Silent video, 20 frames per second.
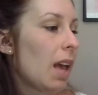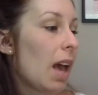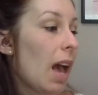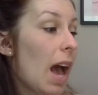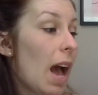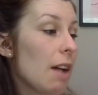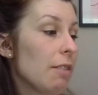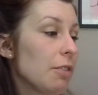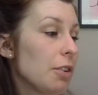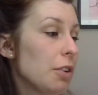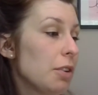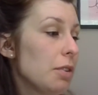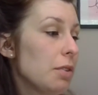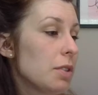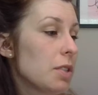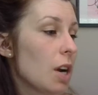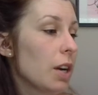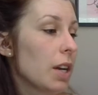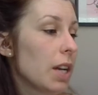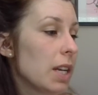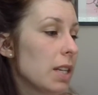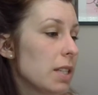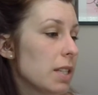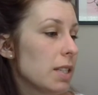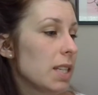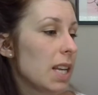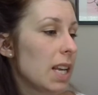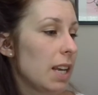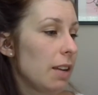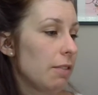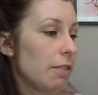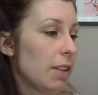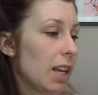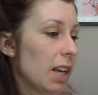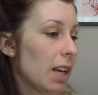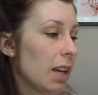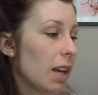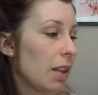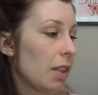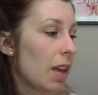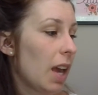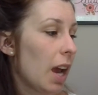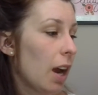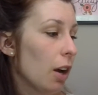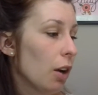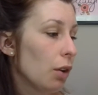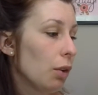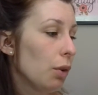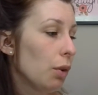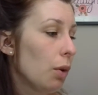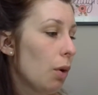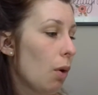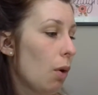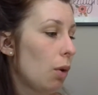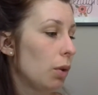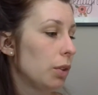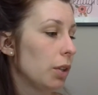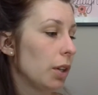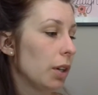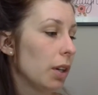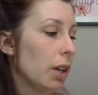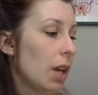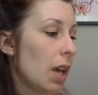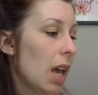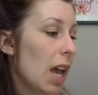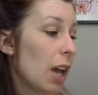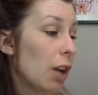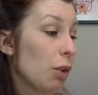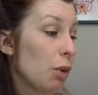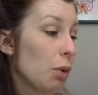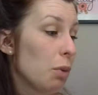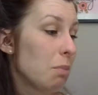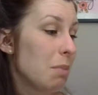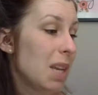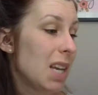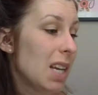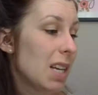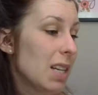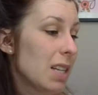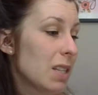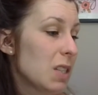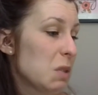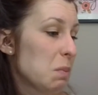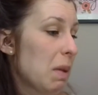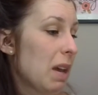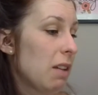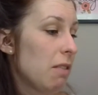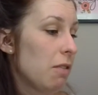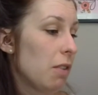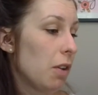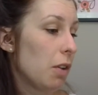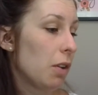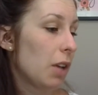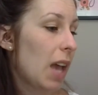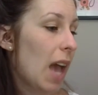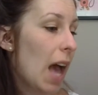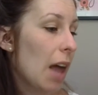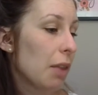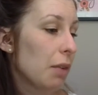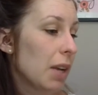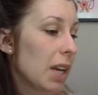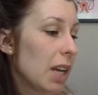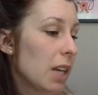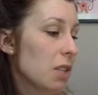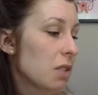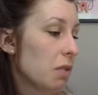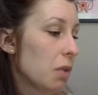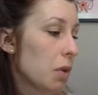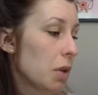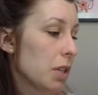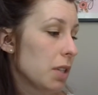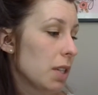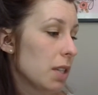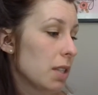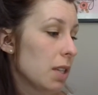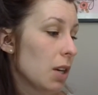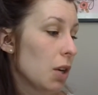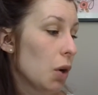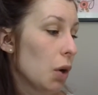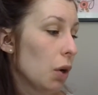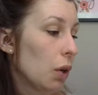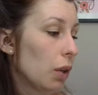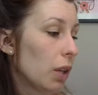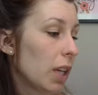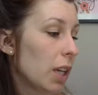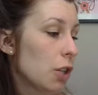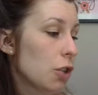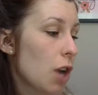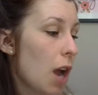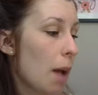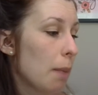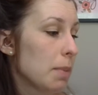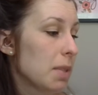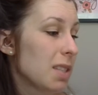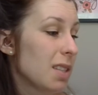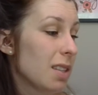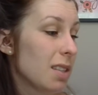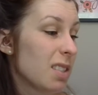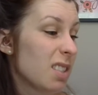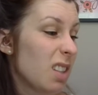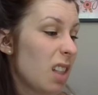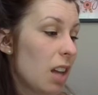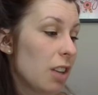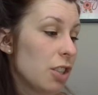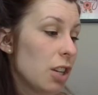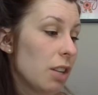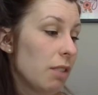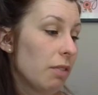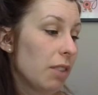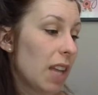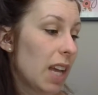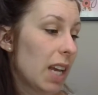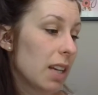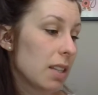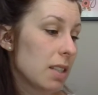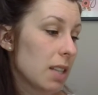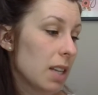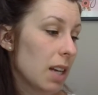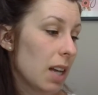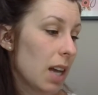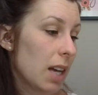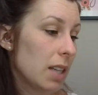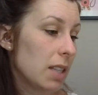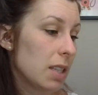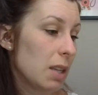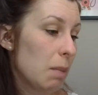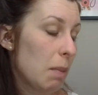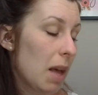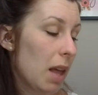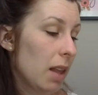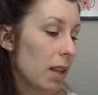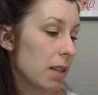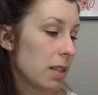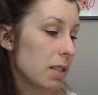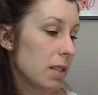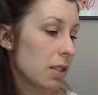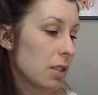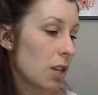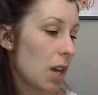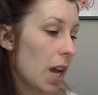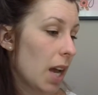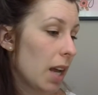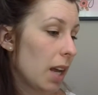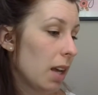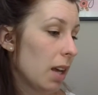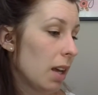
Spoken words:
Afternoon darkened into evening. The air grew colder. It grew mean and spiteful, gathering its forces and hurling drops, slushy flakes, and icy pellets at Chai.